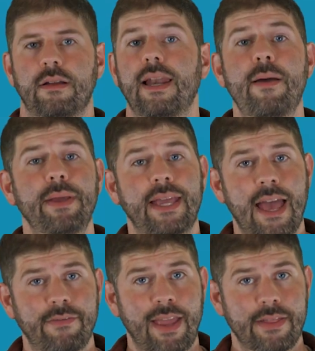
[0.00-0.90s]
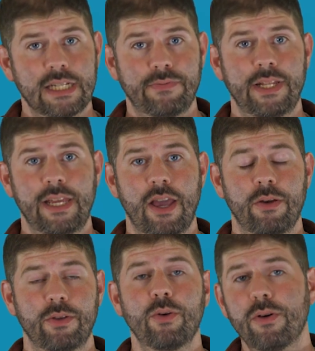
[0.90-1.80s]
Let me caveat this video.
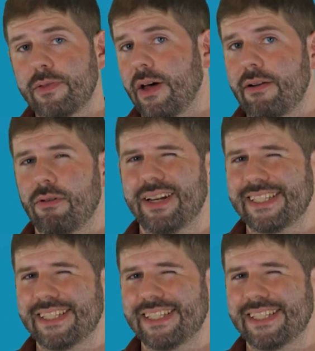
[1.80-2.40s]
Your thyroid